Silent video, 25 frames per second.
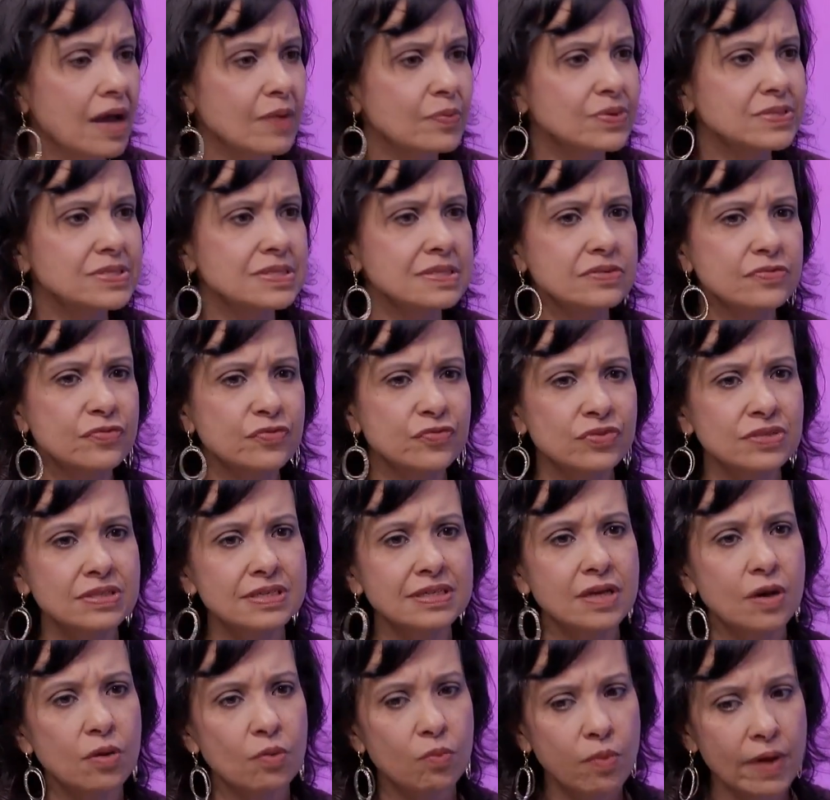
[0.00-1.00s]
I wasn't
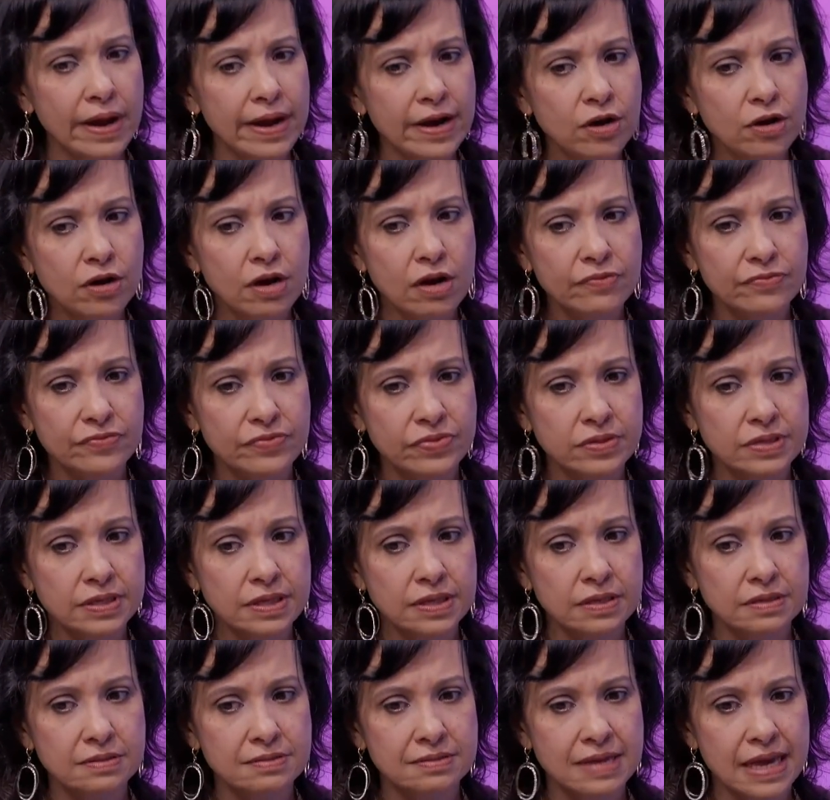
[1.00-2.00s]
fully aware of
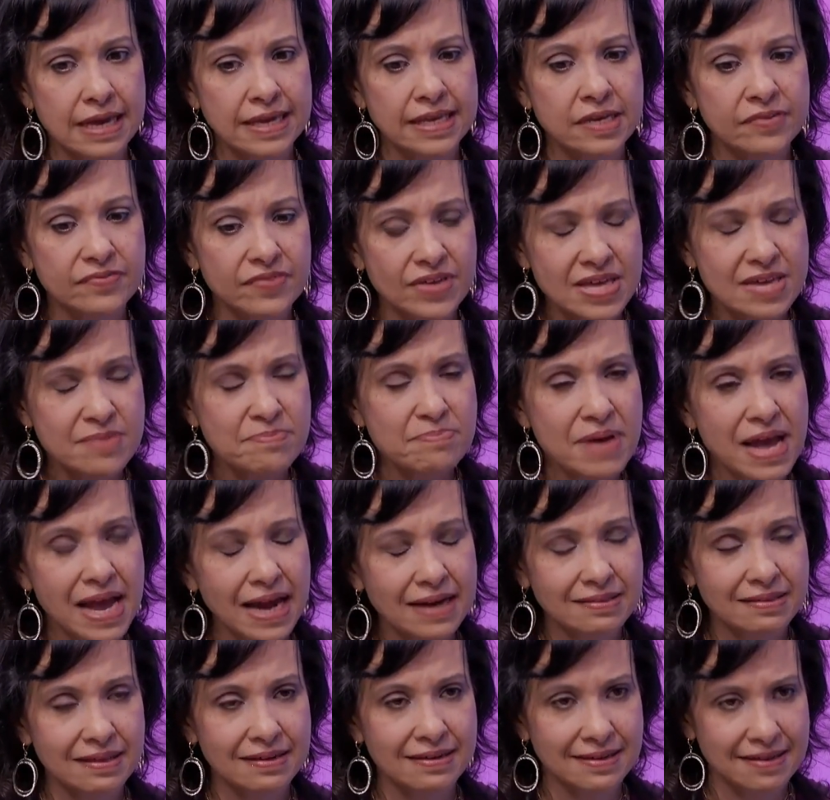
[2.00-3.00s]
the negative
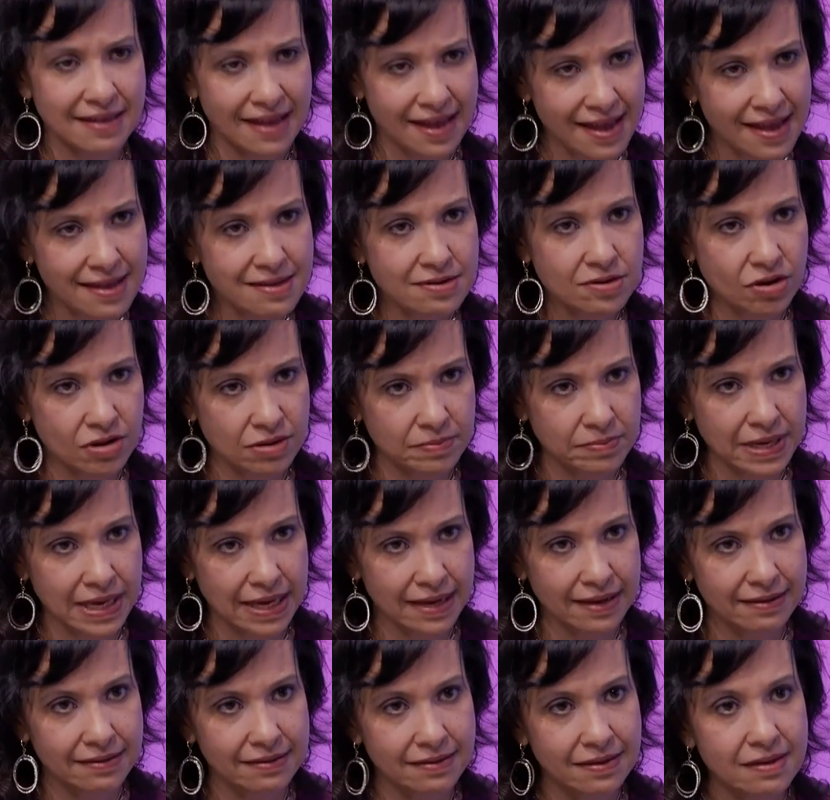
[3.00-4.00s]
impact that it had on
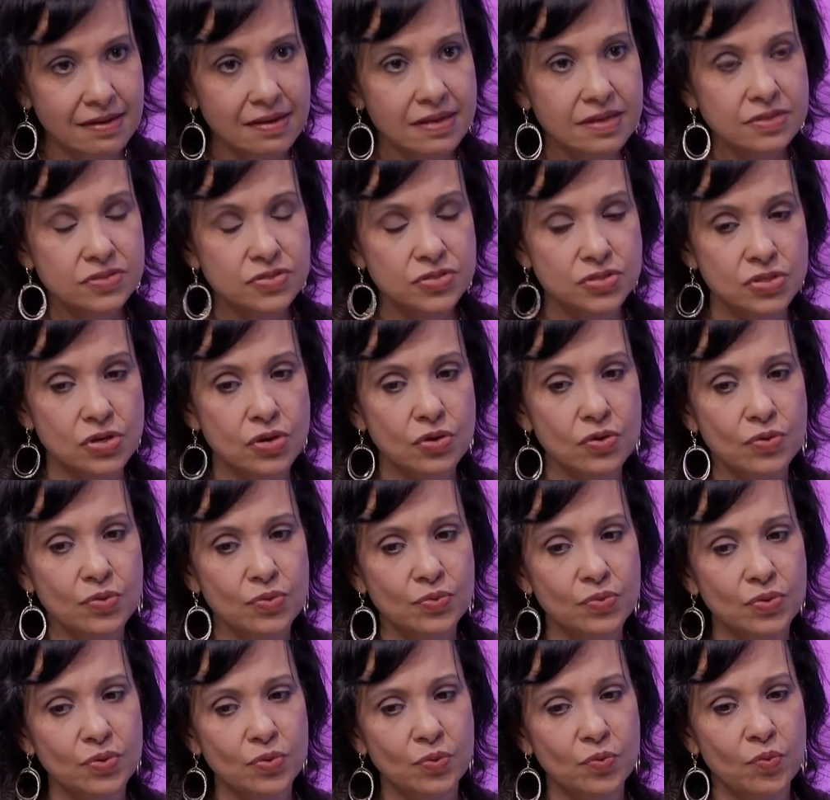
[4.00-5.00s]
me.
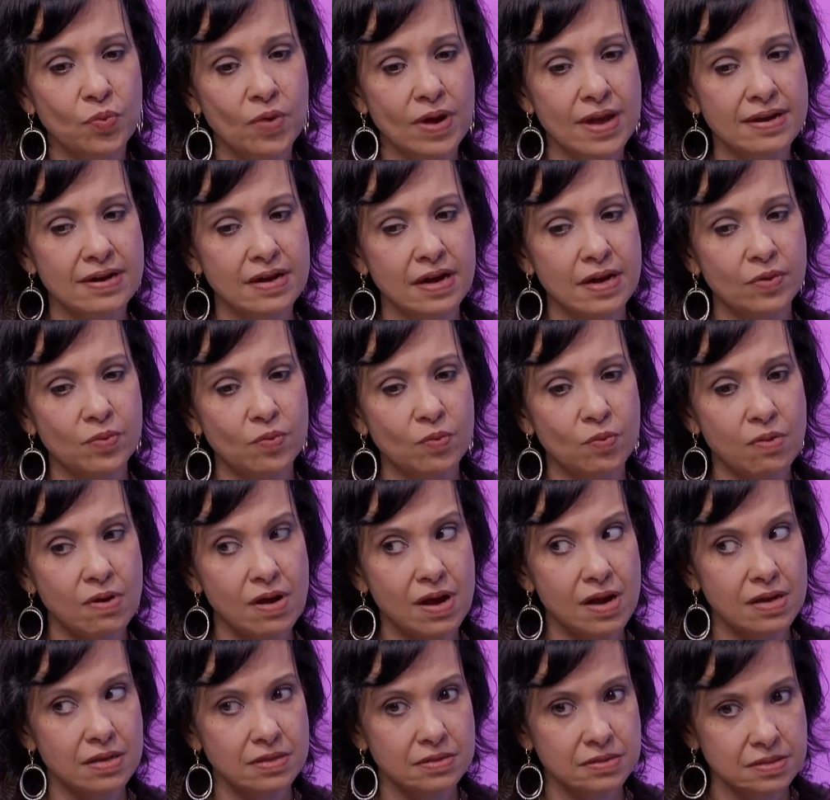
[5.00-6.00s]
So when I
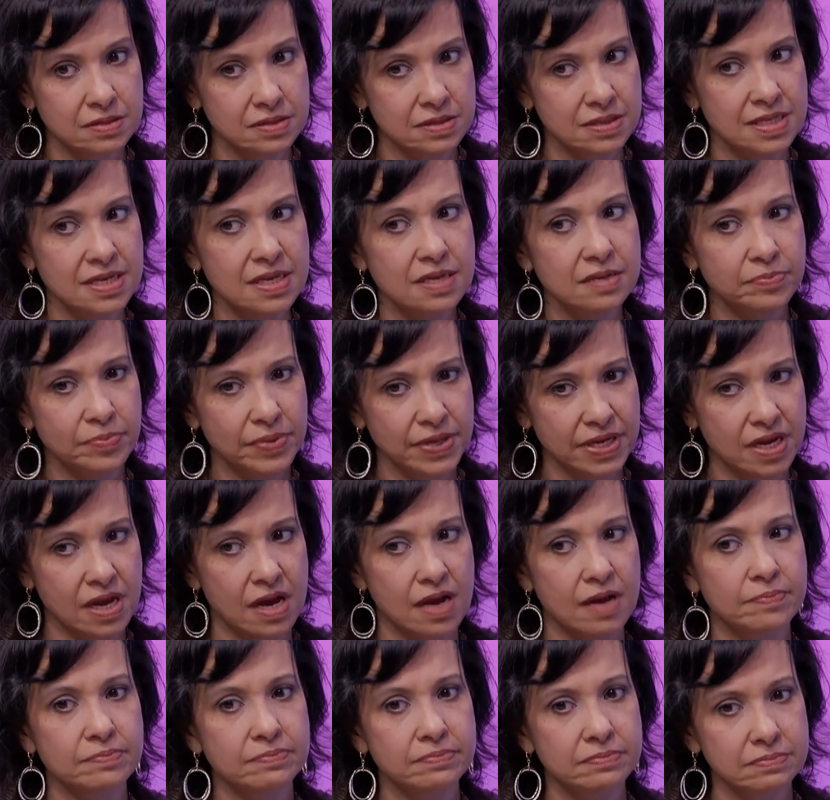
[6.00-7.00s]
did
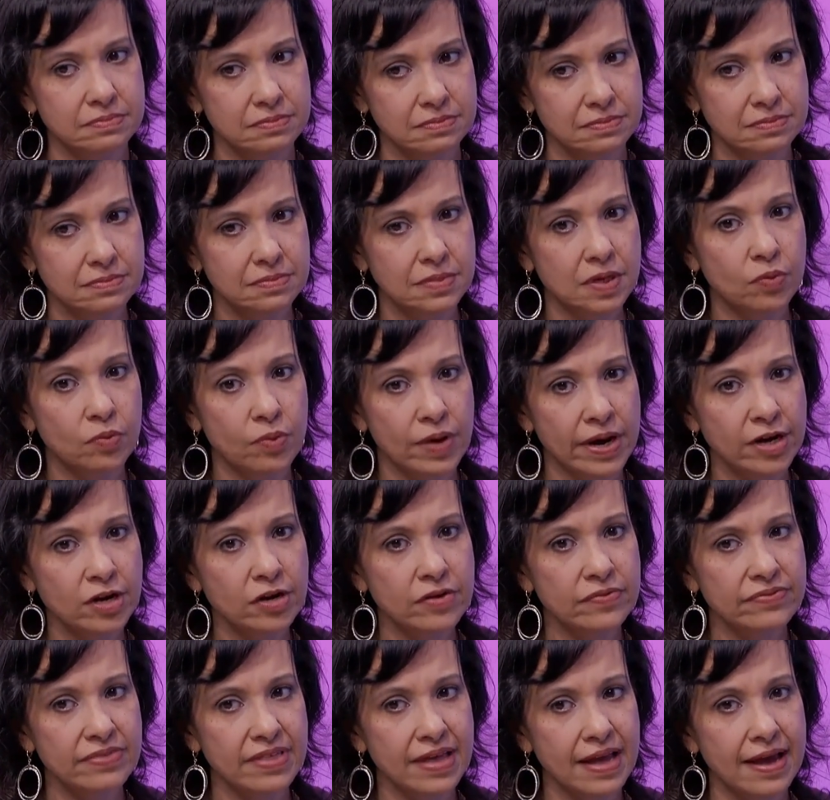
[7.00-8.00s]
become aware
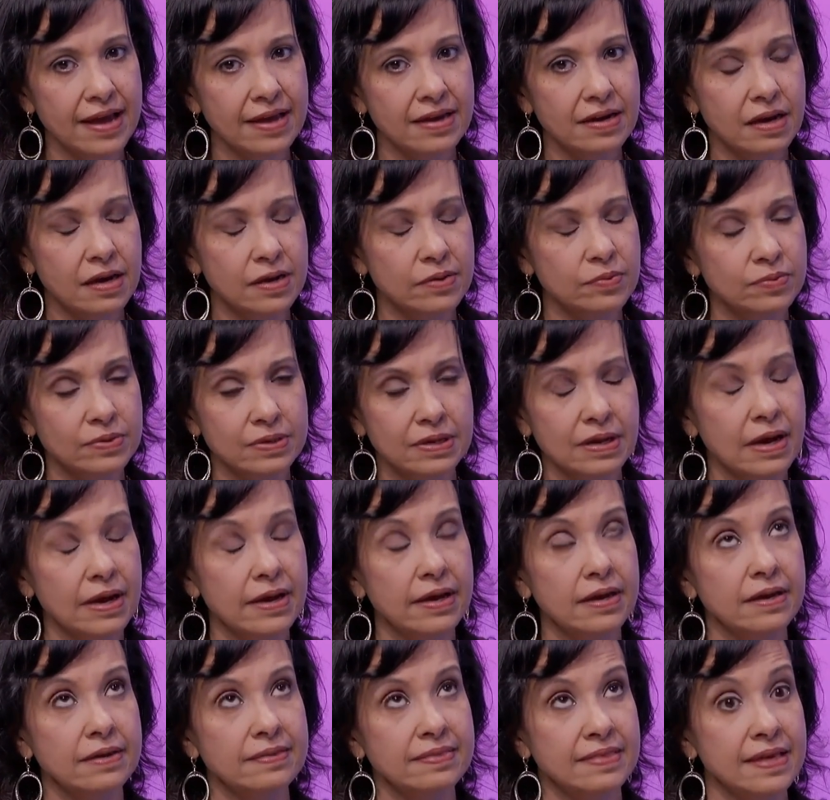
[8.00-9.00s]
of that,
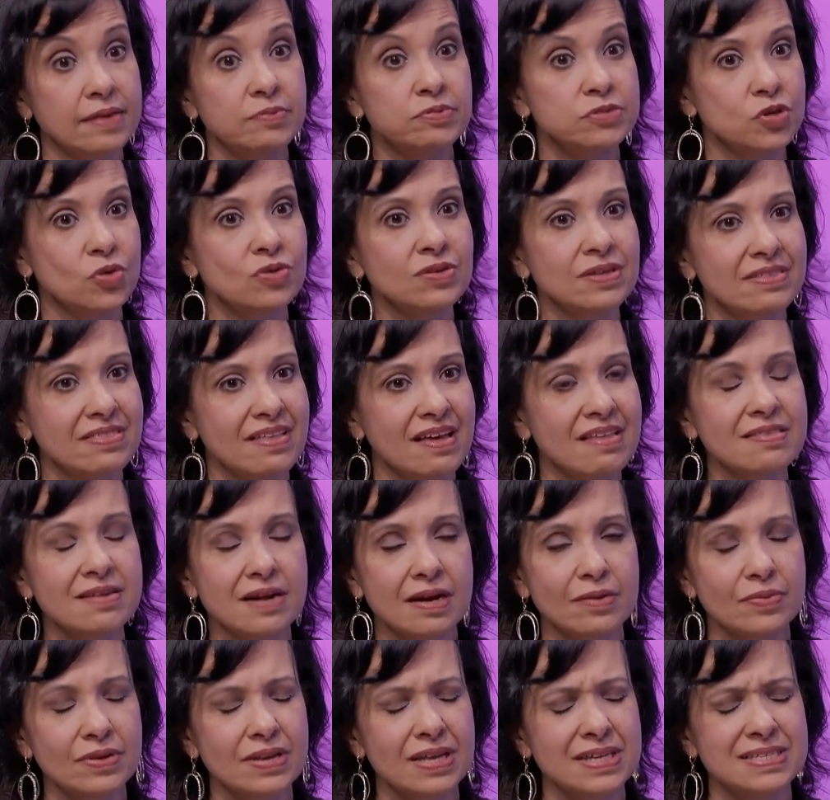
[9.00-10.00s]
it was only then that
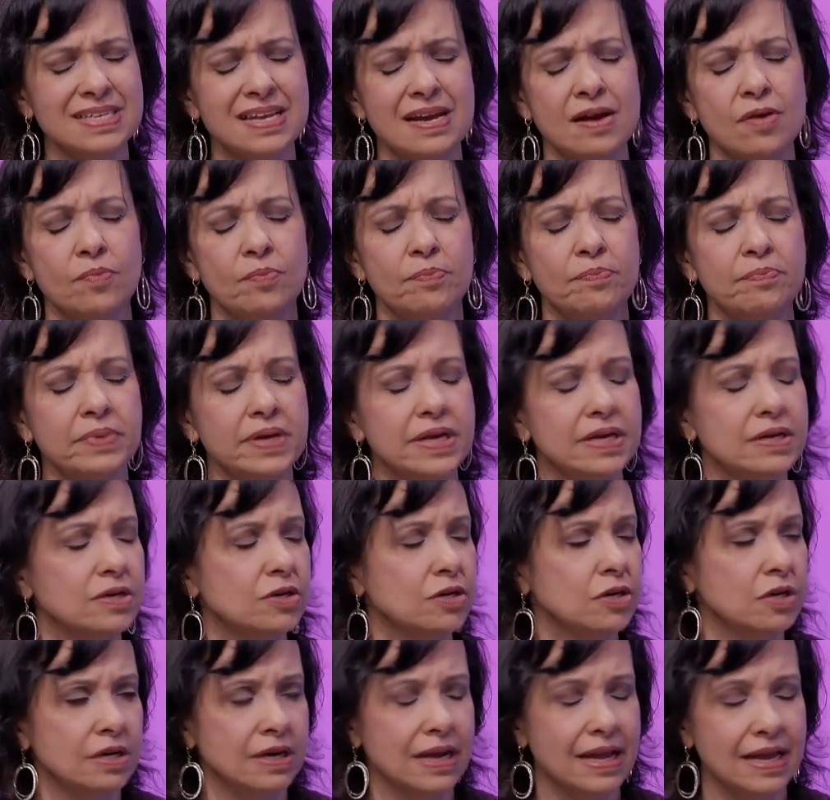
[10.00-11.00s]
I realized how
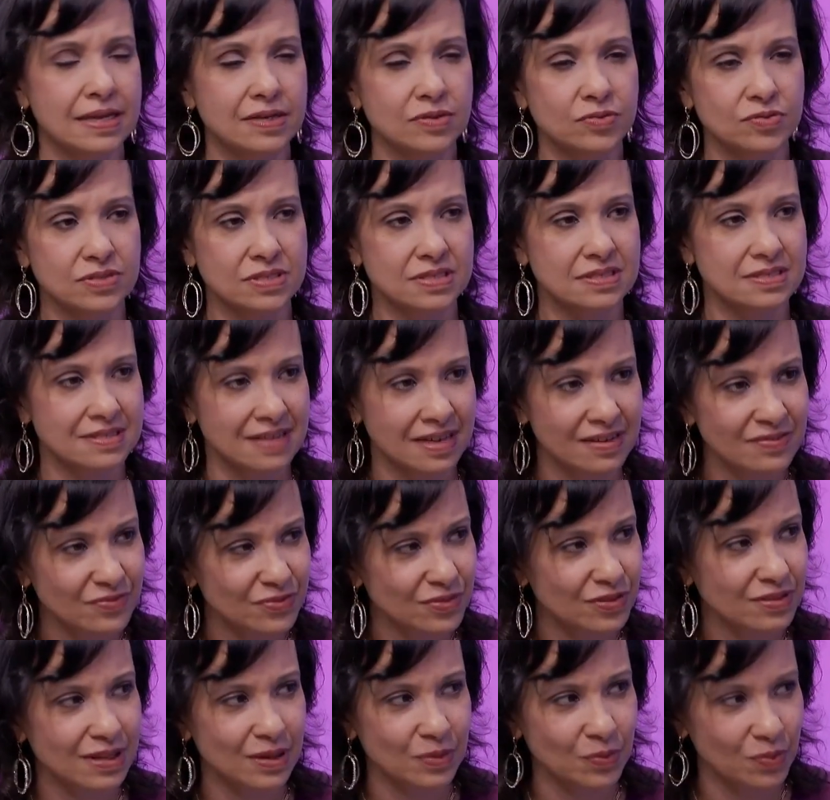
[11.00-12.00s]
bitter and
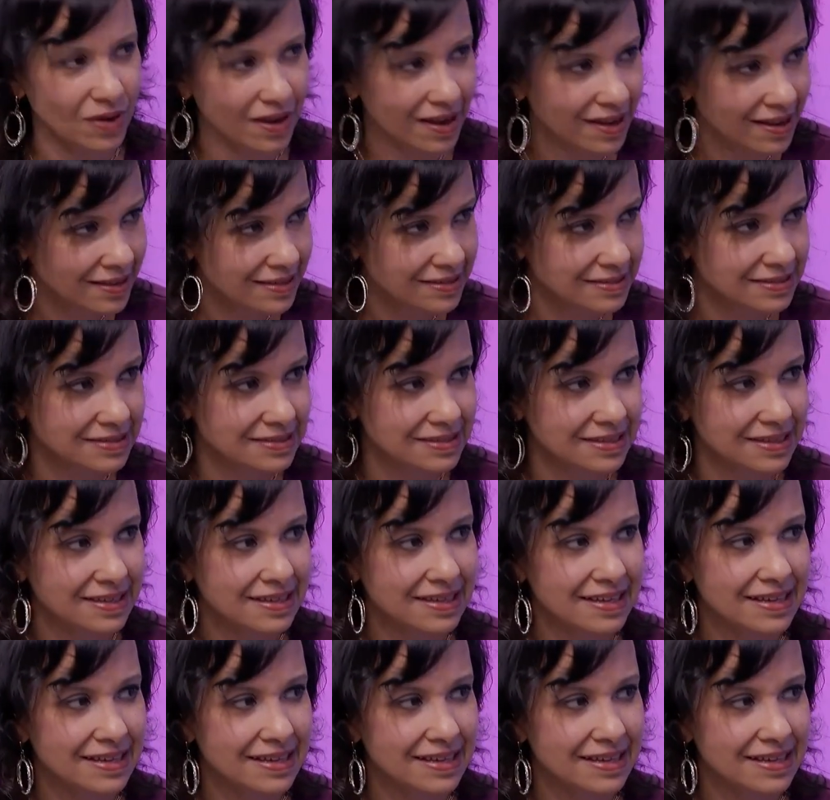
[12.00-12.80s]
resentful I was.